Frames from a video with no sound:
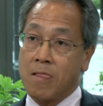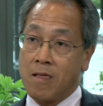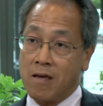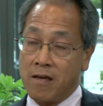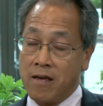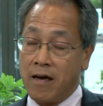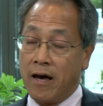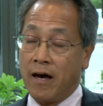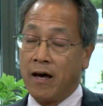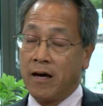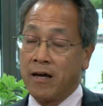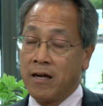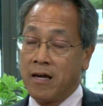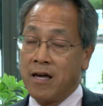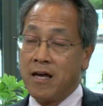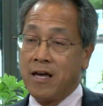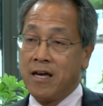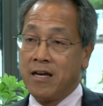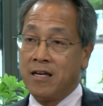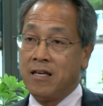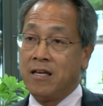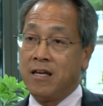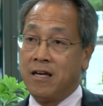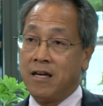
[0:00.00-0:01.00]
Yeah,
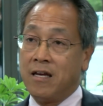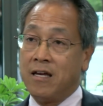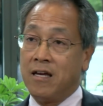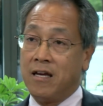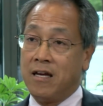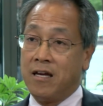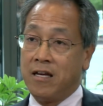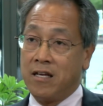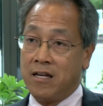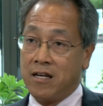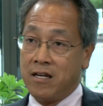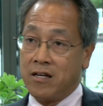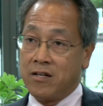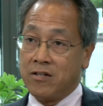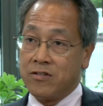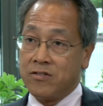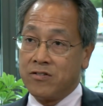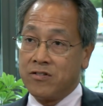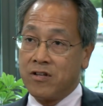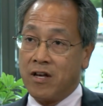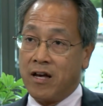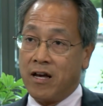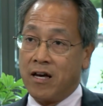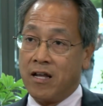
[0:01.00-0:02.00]
it
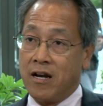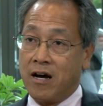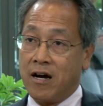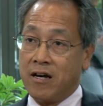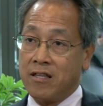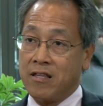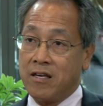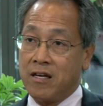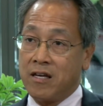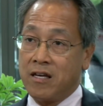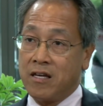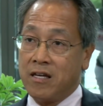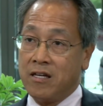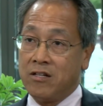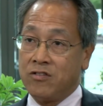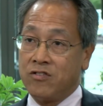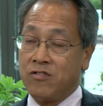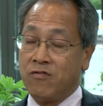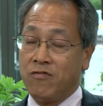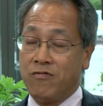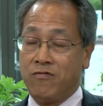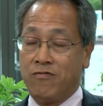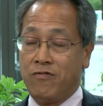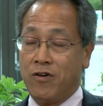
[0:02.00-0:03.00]
is, and I think
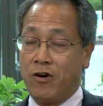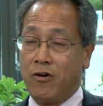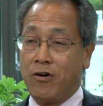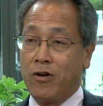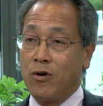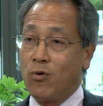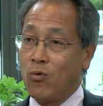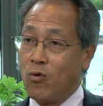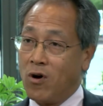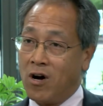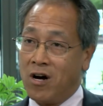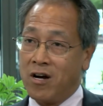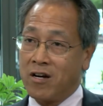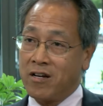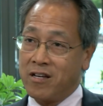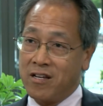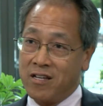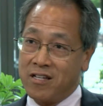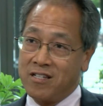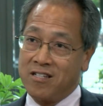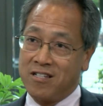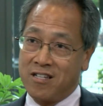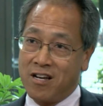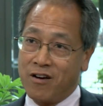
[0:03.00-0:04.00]
it's very
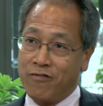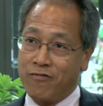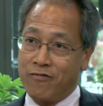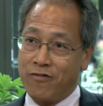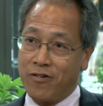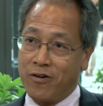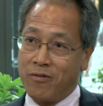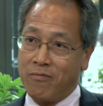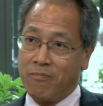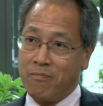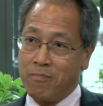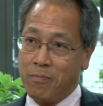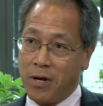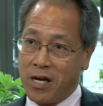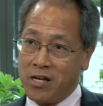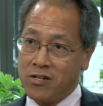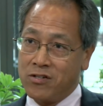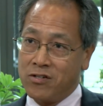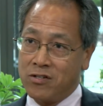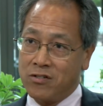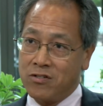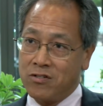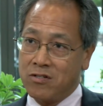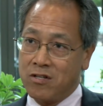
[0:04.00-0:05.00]
wonky and tough for
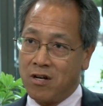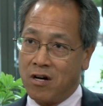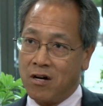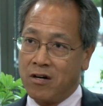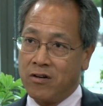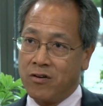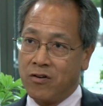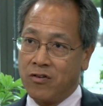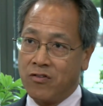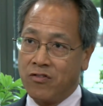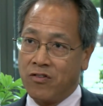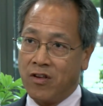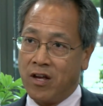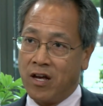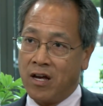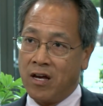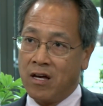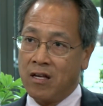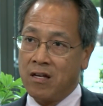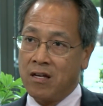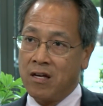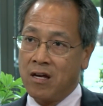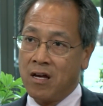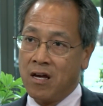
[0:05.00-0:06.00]
patients to
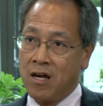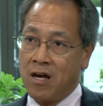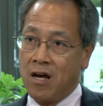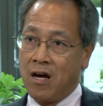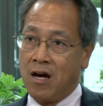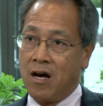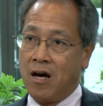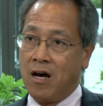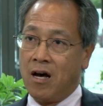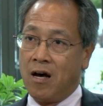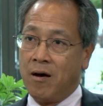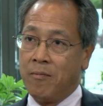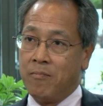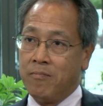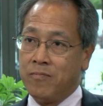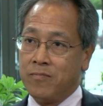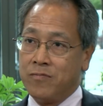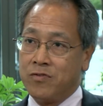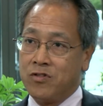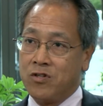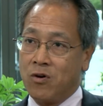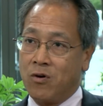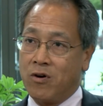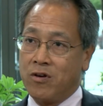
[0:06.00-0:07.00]
understand.
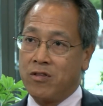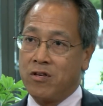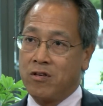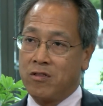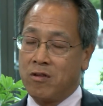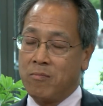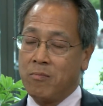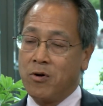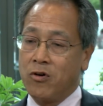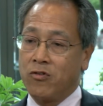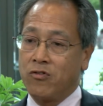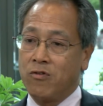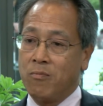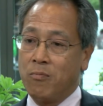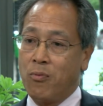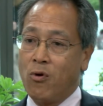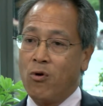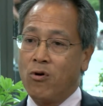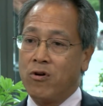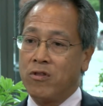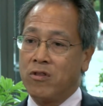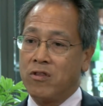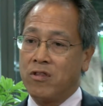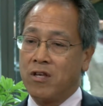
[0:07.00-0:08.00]
So I think the most
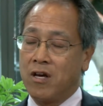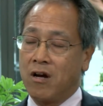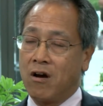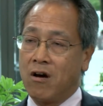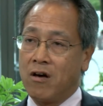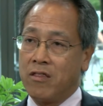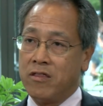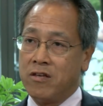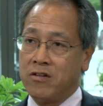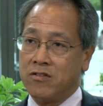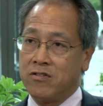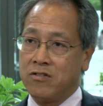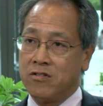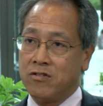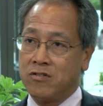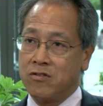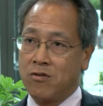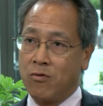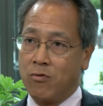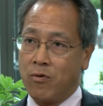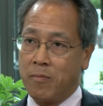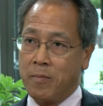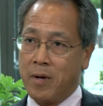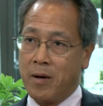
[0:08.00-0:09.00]
important thing on this is
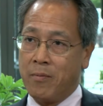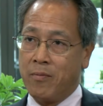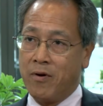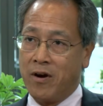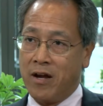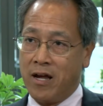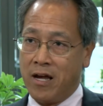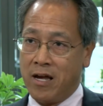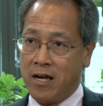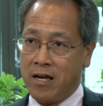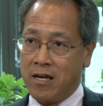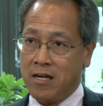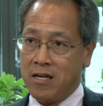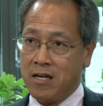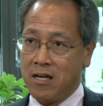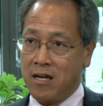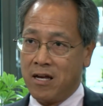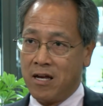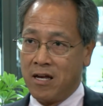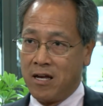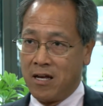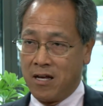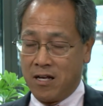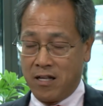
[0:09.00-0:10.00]
to remember,
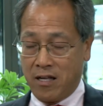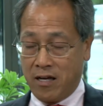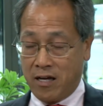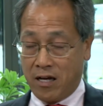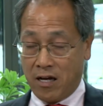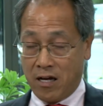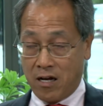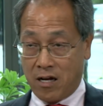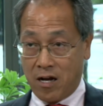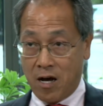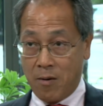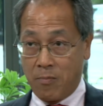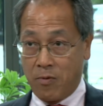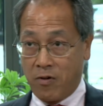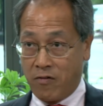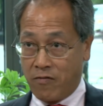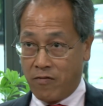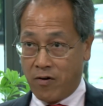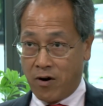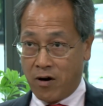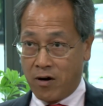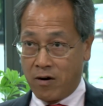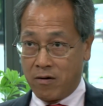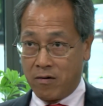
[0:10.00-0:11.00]
like a couple
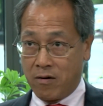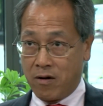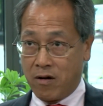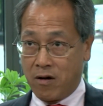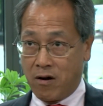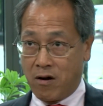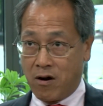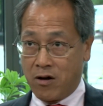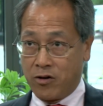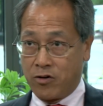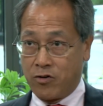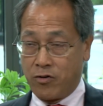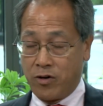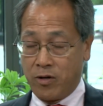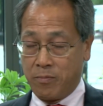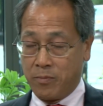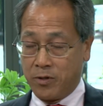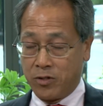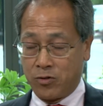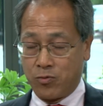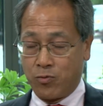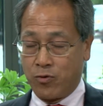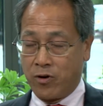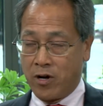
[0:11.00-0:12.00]
of our
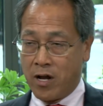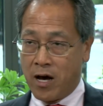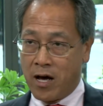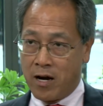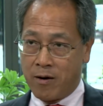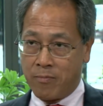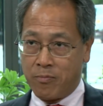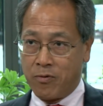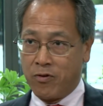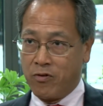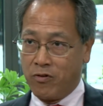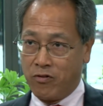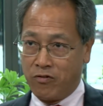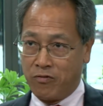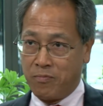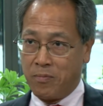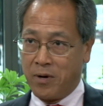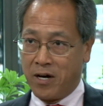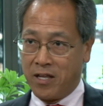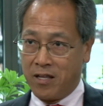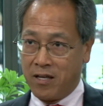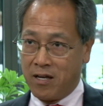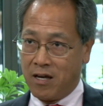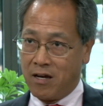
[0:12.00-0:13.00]
treatments were not approved
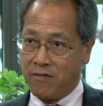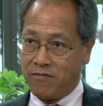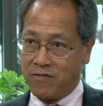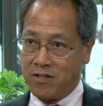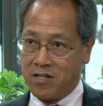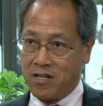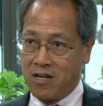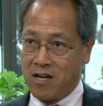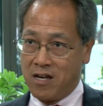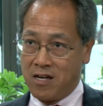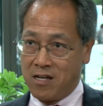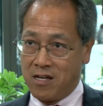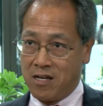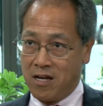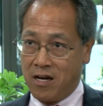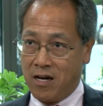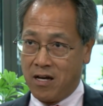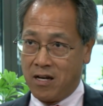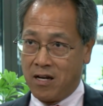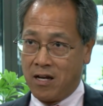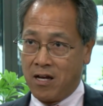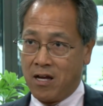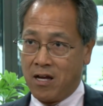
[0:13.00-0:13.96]
by the FDA yet.